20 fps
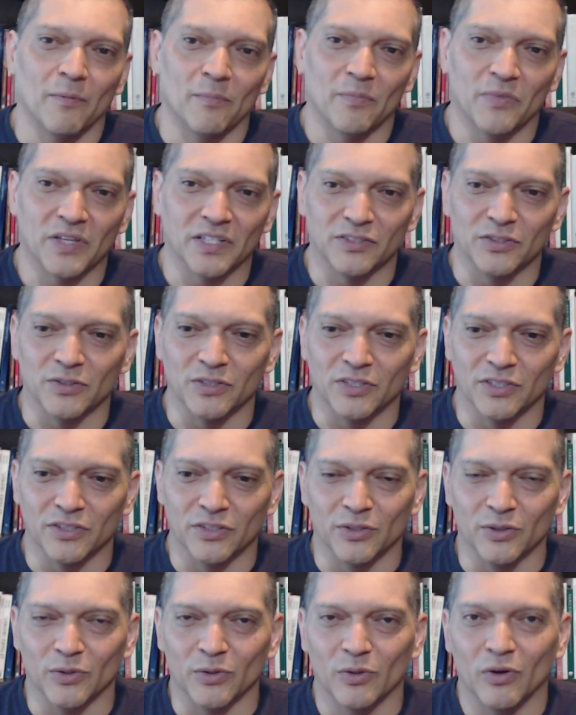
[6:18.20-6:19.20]
things you can
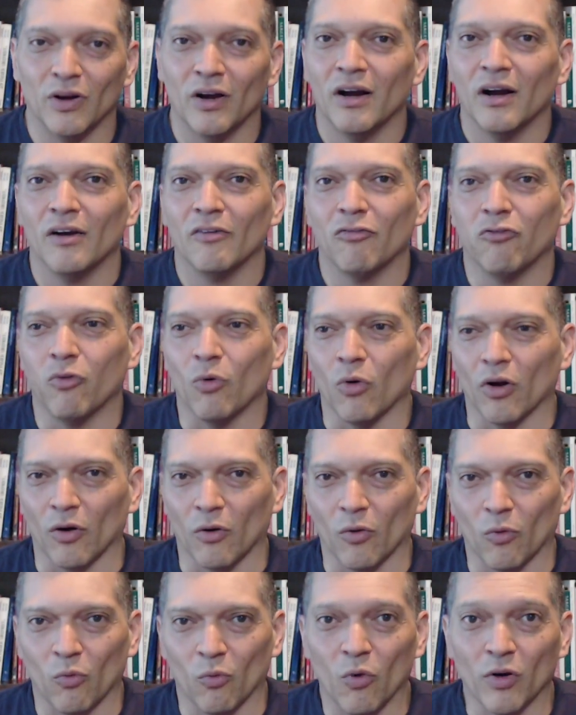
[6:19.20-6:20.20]
do for
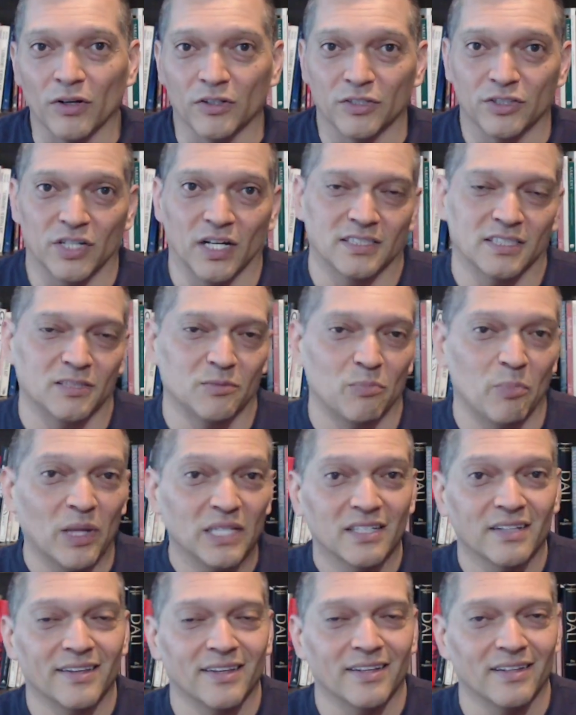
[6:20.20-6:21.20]
oneer shots. It's
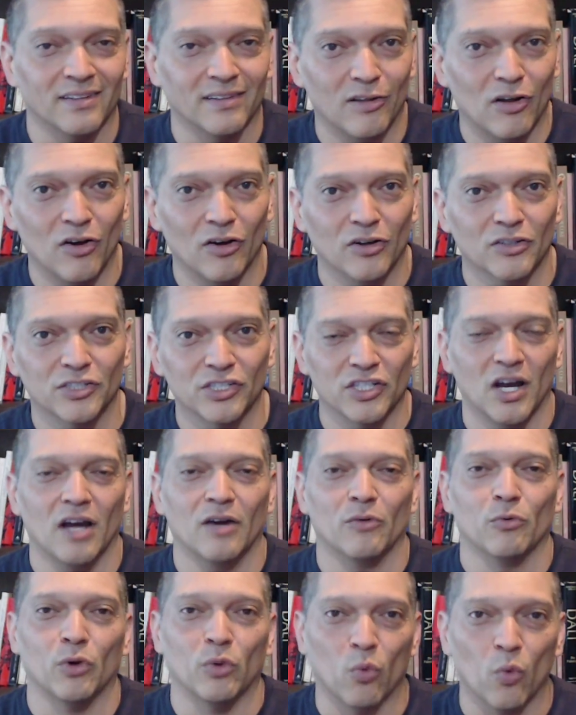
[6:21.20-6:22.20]
basically a long
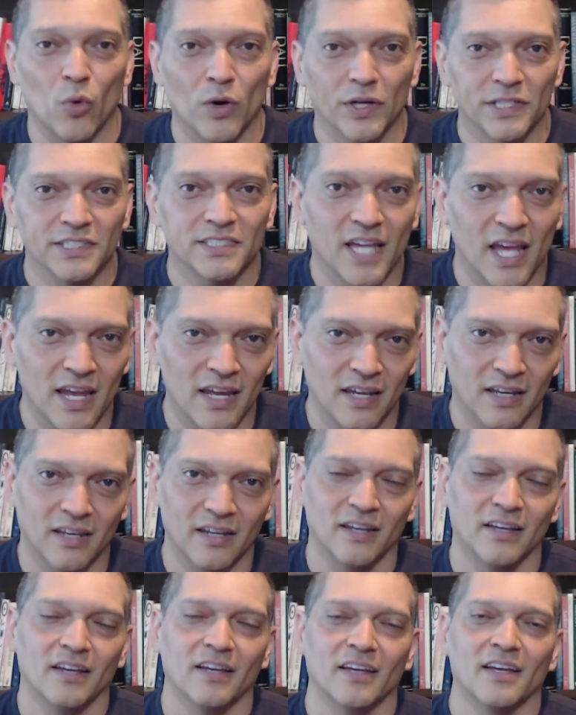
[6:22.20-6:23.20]
shot with one take,
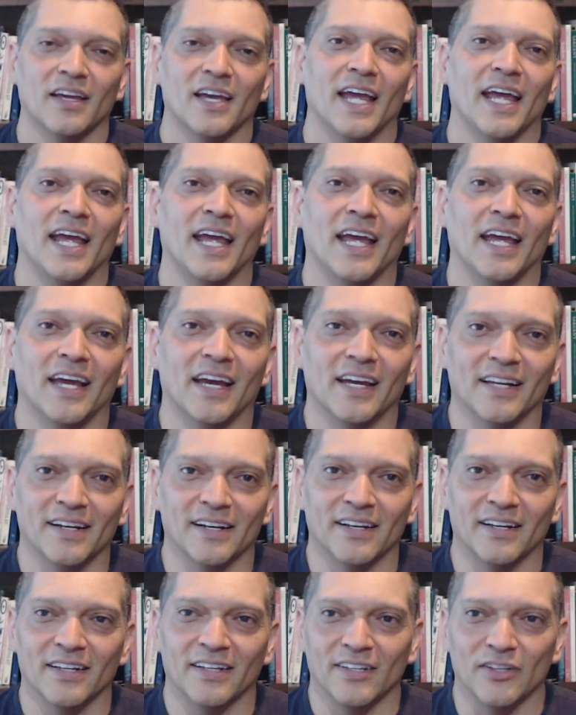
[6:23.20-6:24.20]

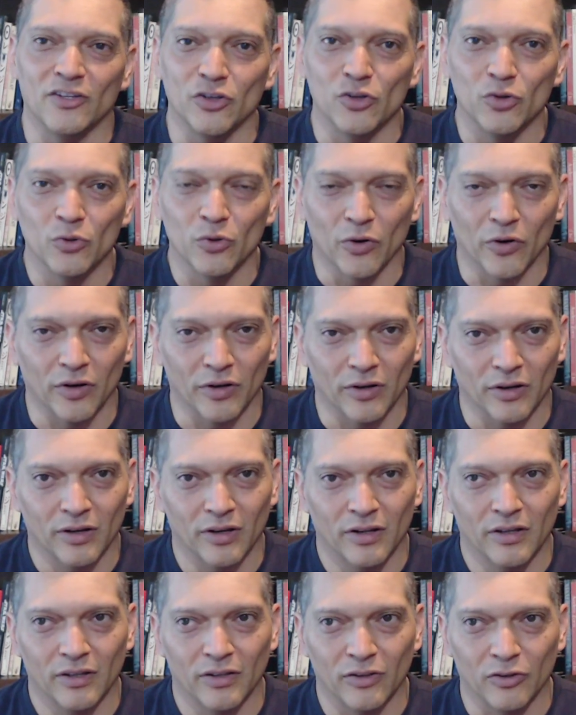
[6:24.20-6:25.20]
and you're
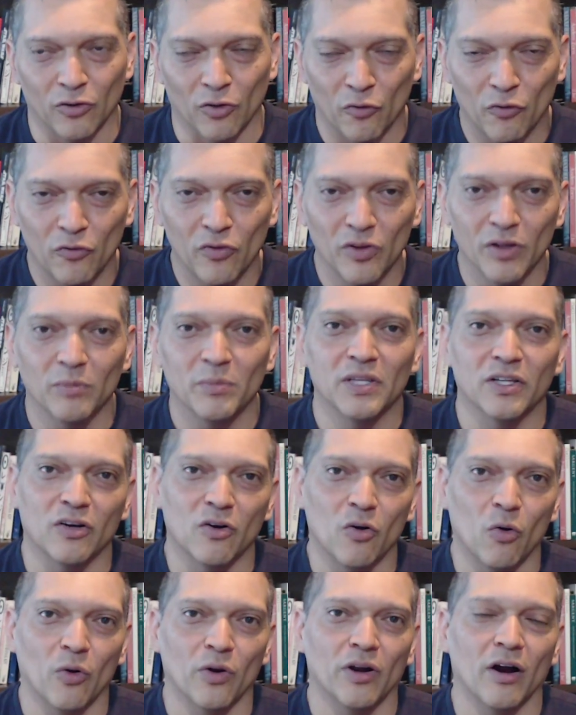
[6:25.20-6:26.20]
filming the
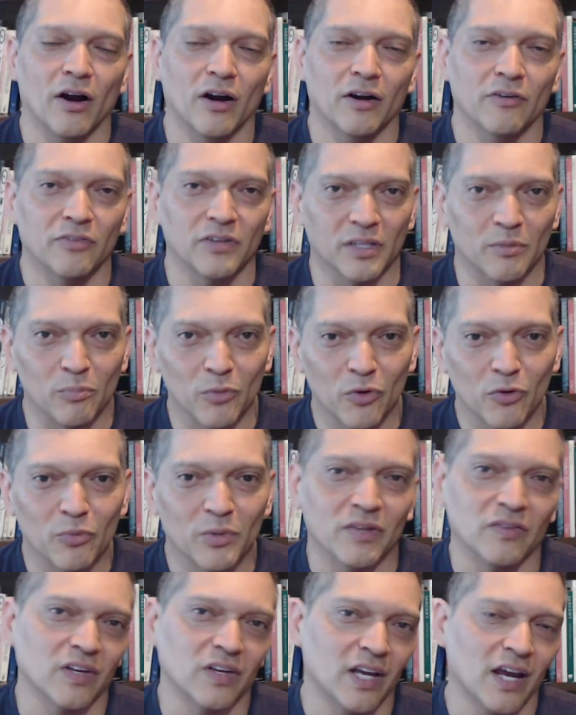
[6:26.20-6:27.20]
choreography and the
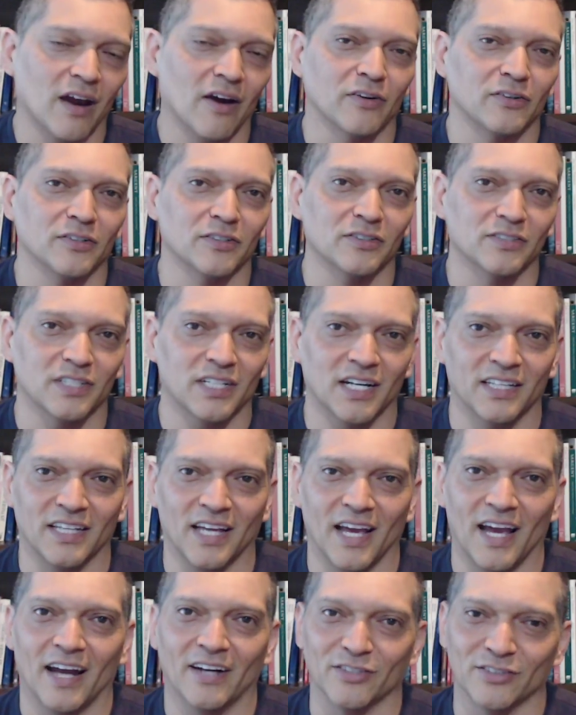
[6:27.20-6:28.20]
movement of the characters and the
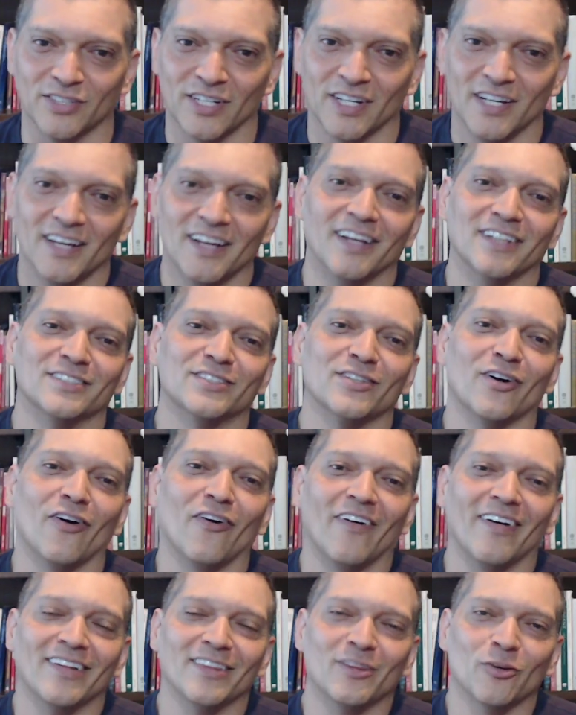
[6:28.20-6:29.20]
actors.
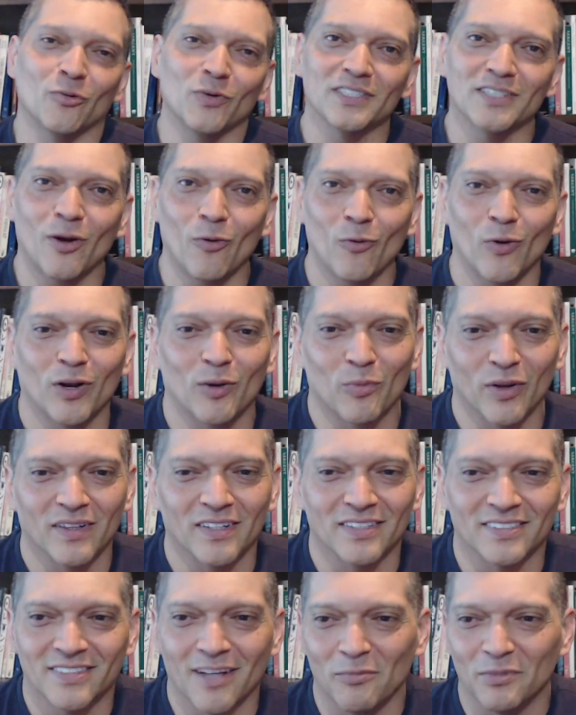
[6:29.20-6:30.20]
So the reason I want to bring
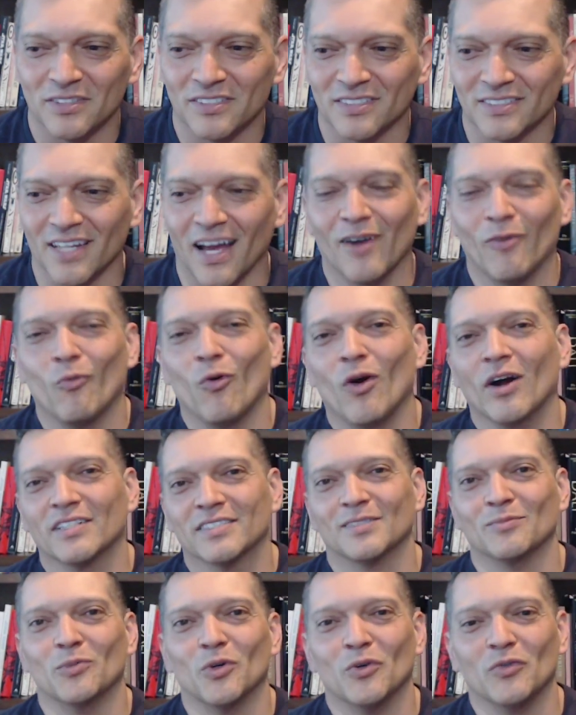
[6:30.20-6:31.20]
this up is because I
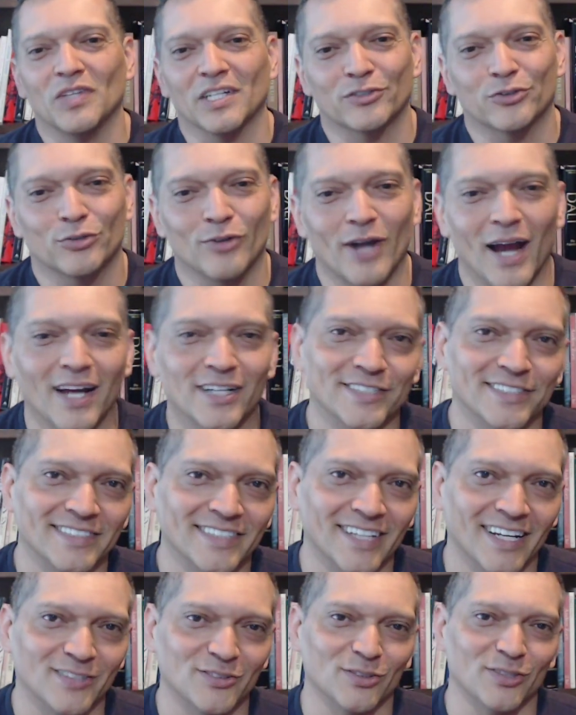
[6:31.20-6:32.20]
watched the movie Extraction
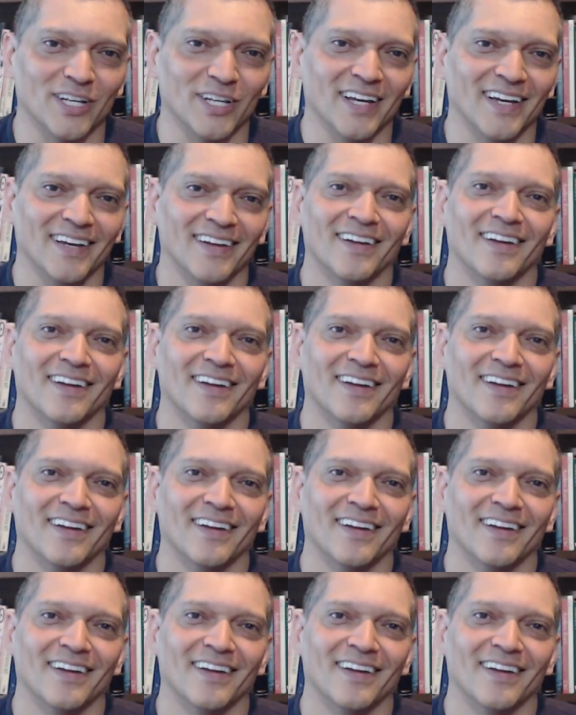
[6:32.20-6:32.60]
yesterday,